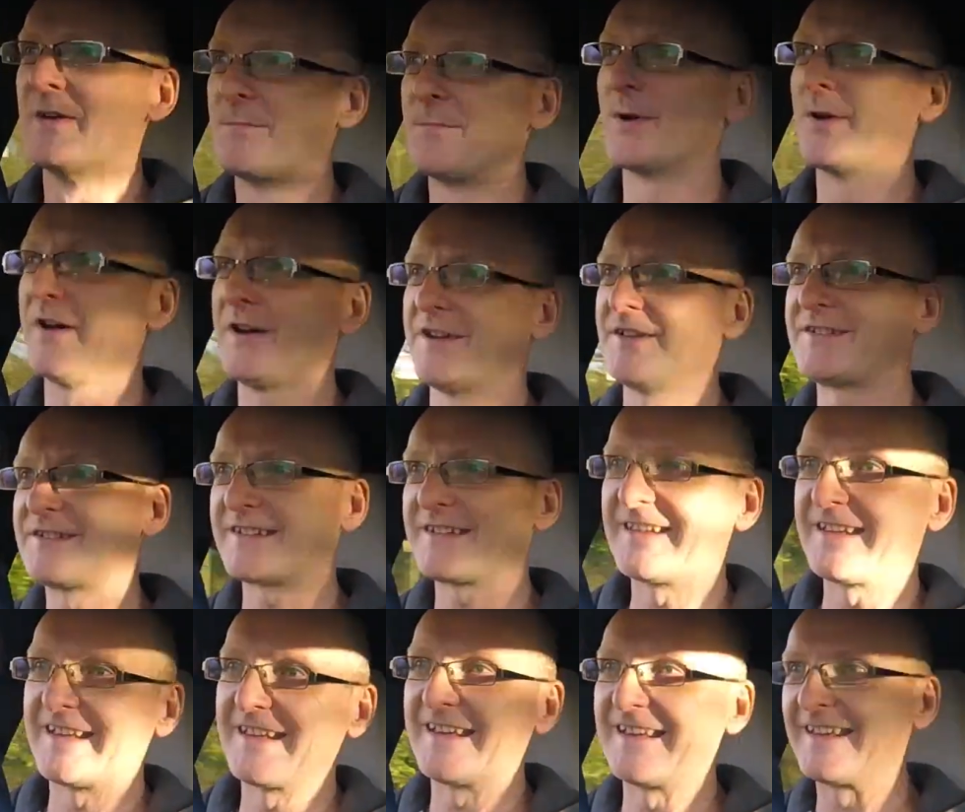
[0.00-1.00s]
but
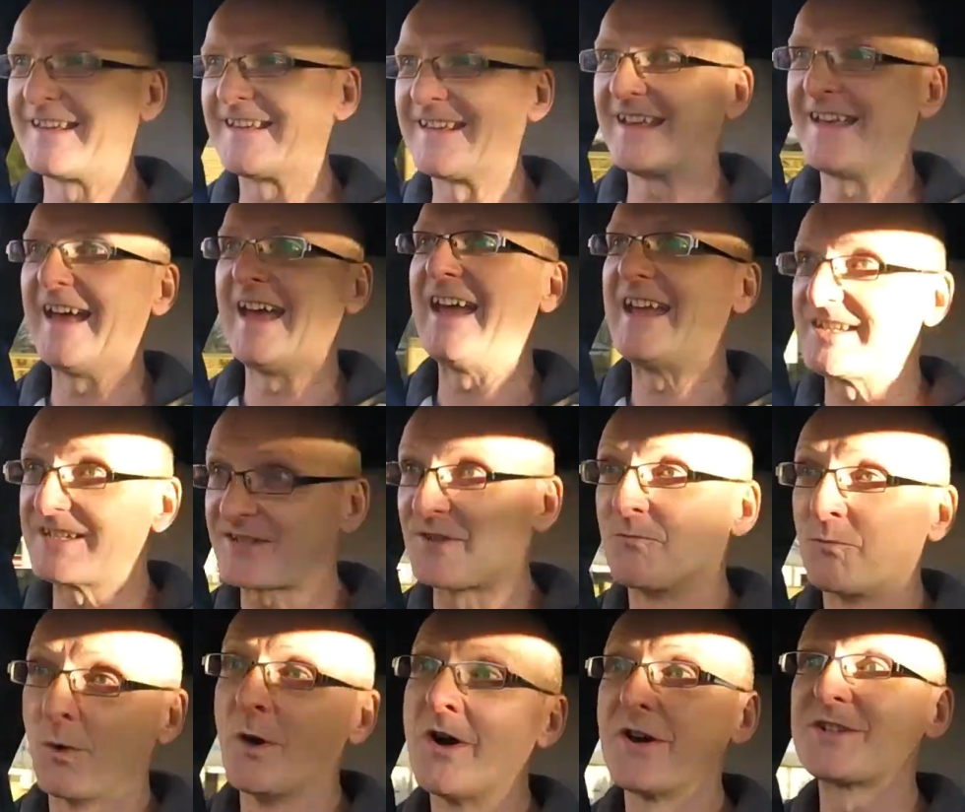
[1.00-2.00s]
it's the
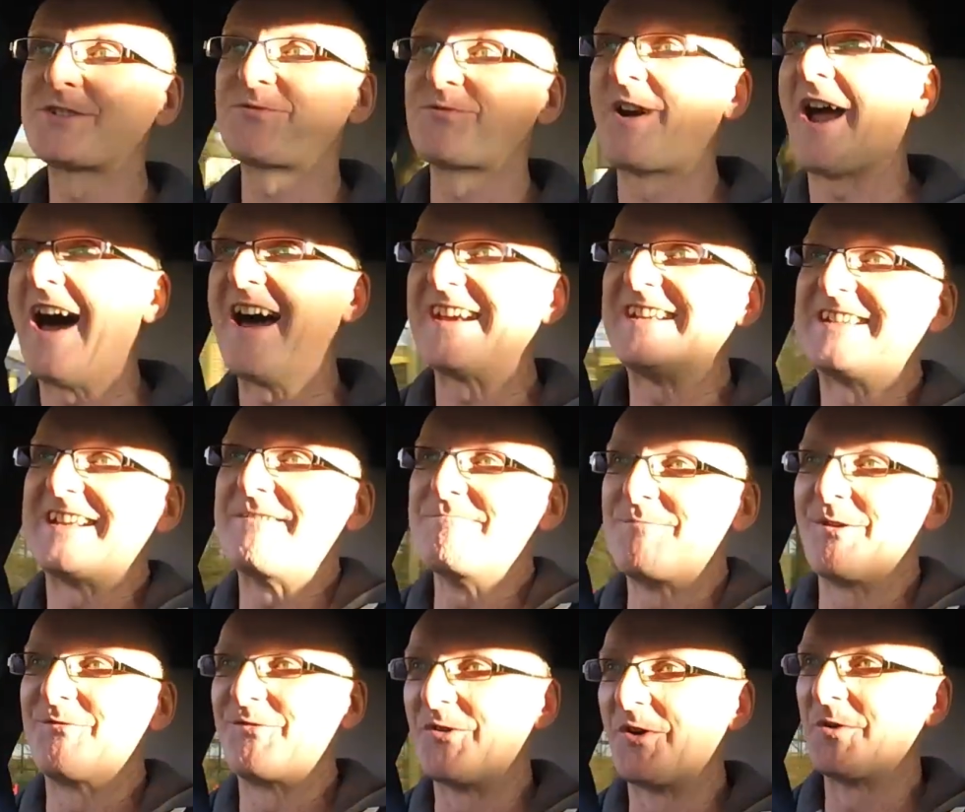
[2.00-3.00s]
worst riding
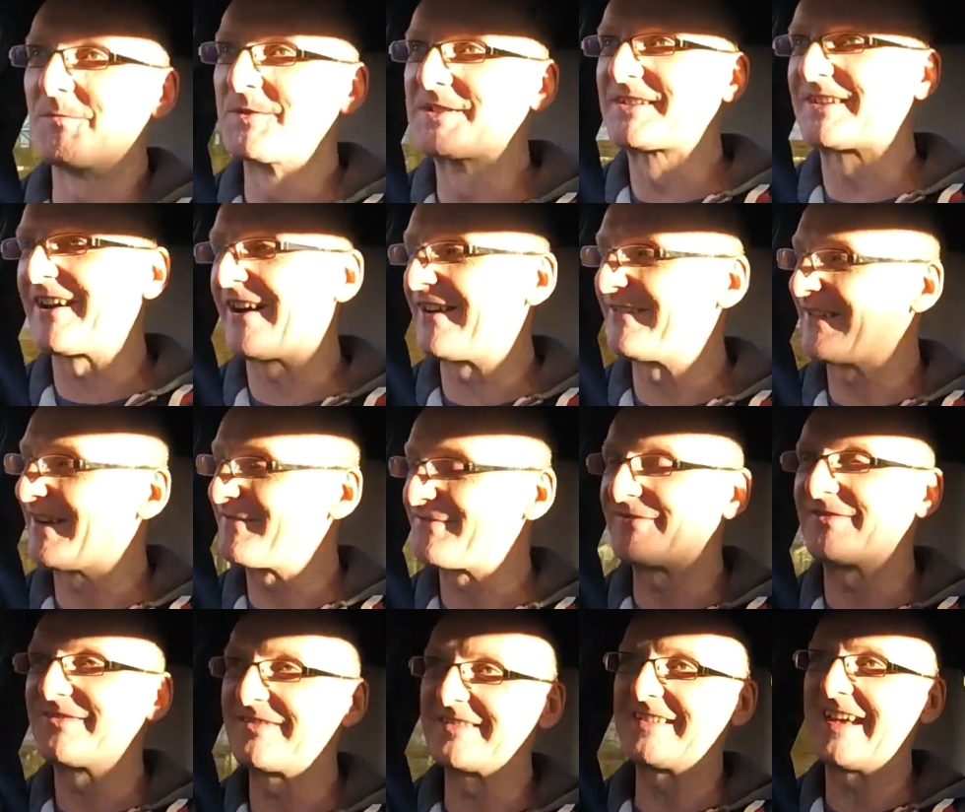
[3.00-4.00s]
performance car I've
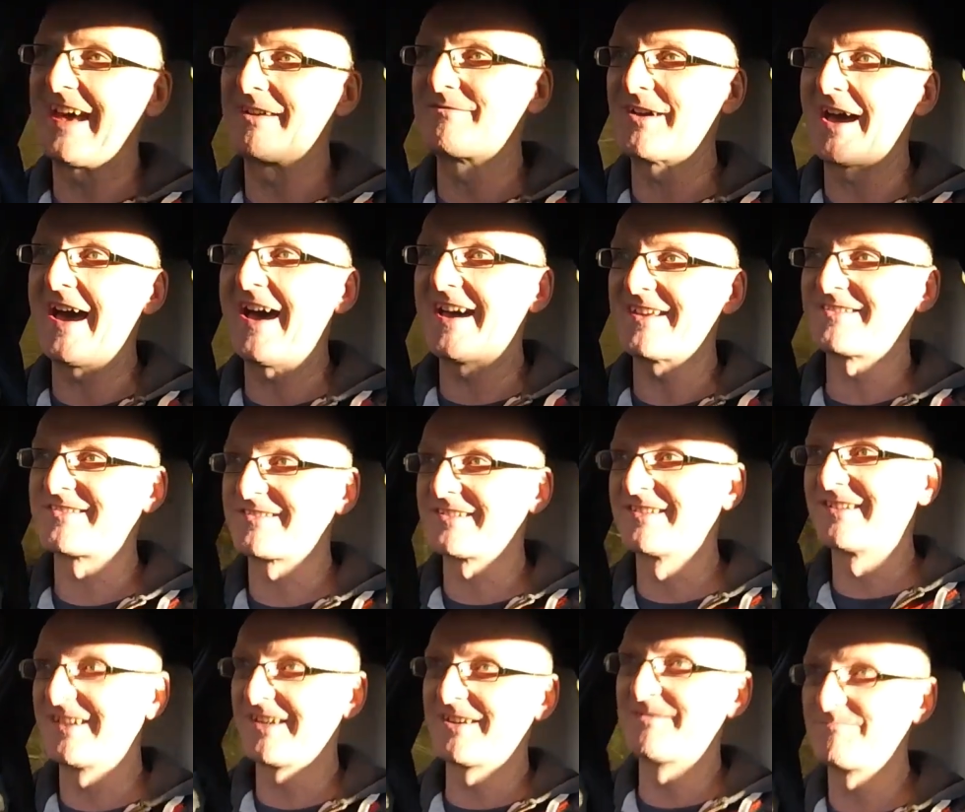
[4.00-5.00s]
ever had.
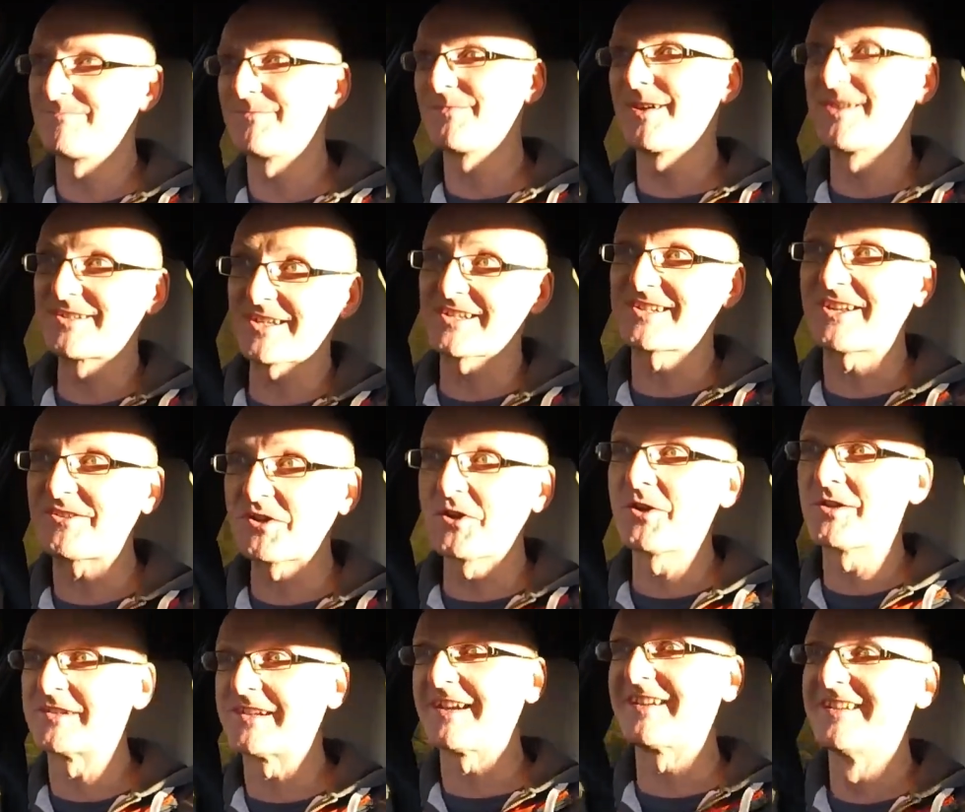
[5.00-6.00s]
As I said
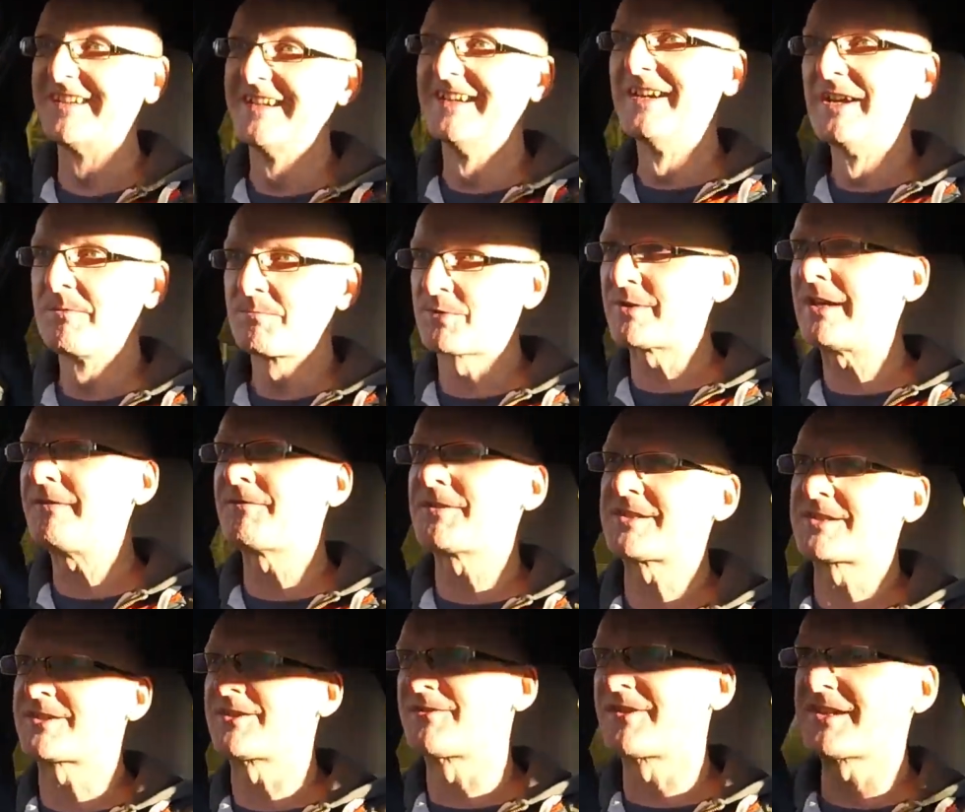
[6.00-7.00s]
earlier,
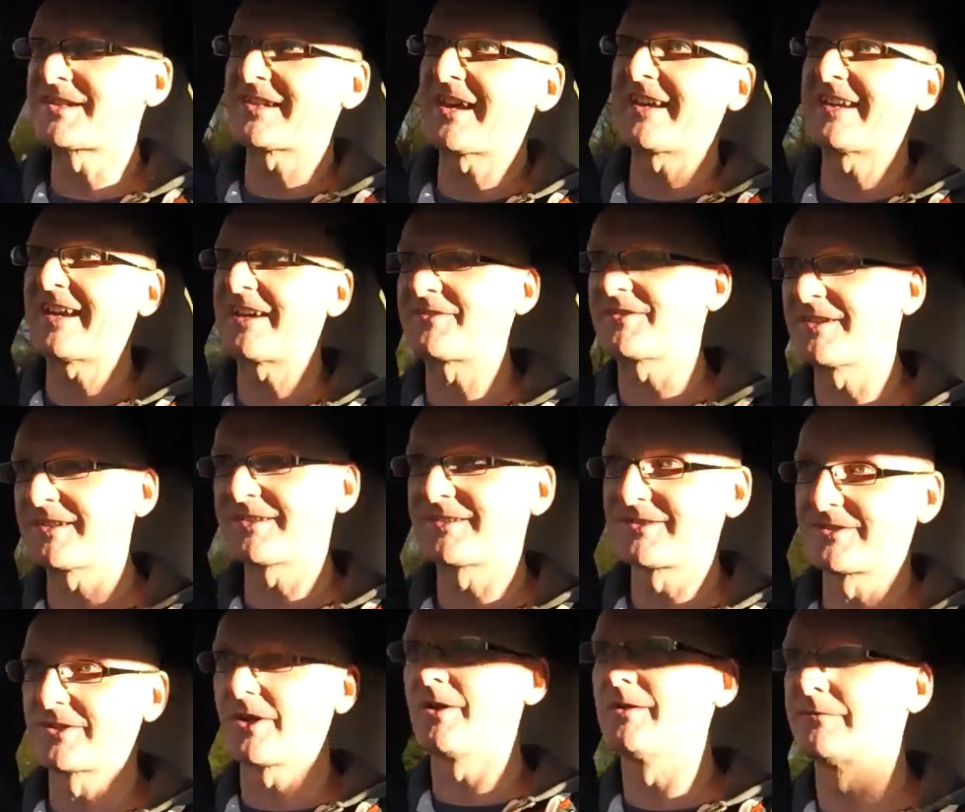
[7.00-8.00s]
previous to this I had a
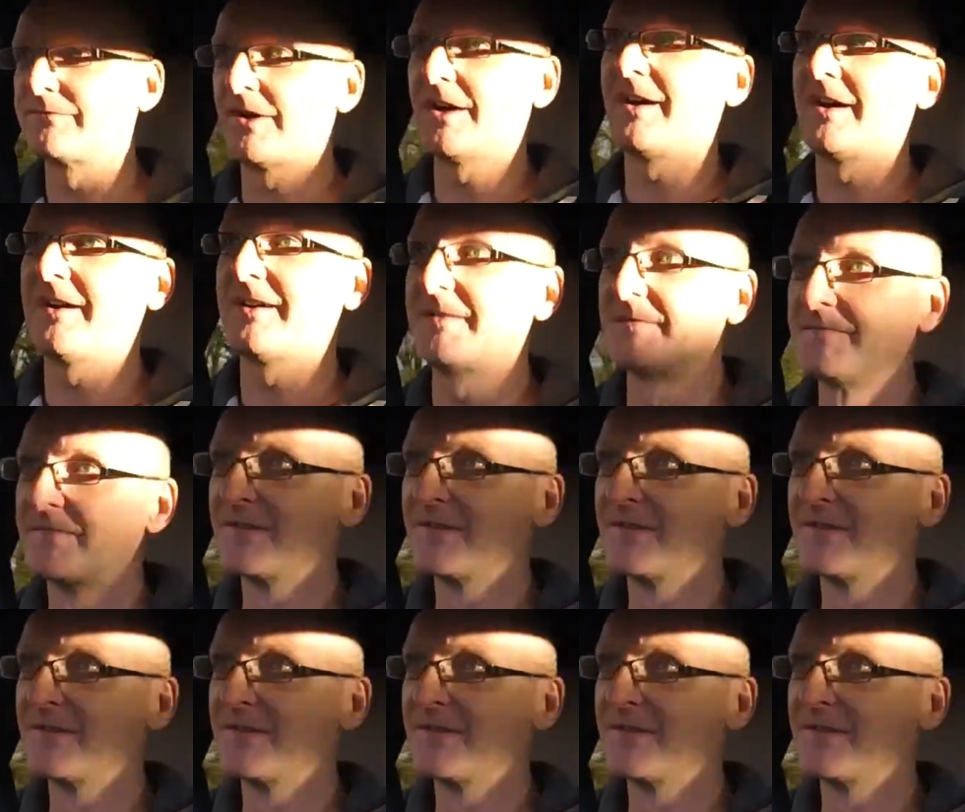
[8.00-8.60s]
Golf R,